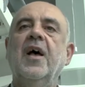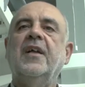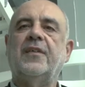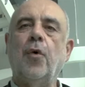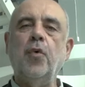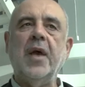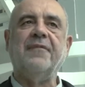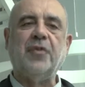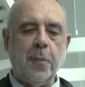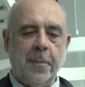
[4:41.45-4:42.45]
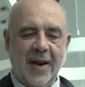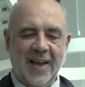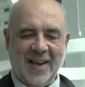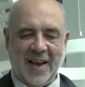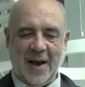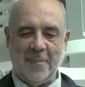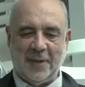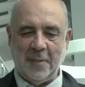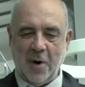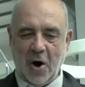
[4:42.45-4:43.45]
So we have to break up
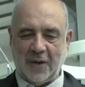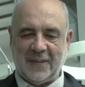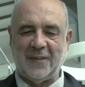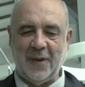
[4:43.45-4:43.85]
the box.